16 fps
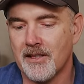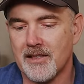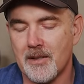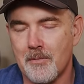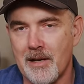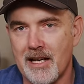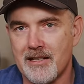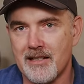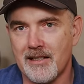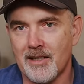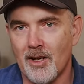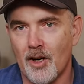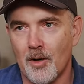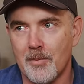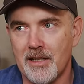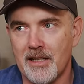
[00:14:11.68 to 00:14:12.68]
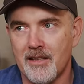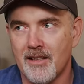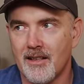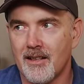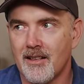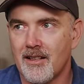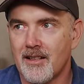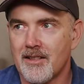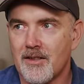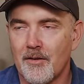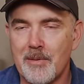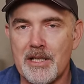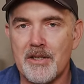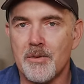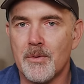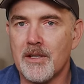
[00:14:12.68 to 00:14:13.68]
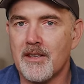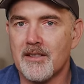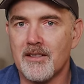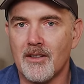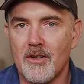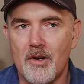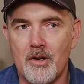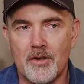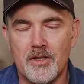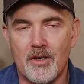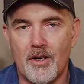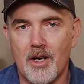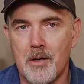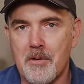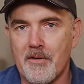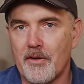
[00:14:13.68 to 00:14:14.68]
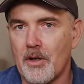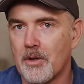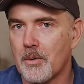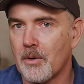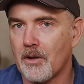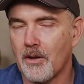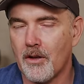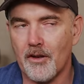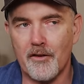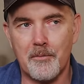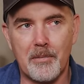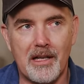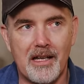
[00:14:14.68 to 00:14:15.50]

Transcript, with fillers: this amazing hobby. So I've been doing this a long time. I've gone to a lot of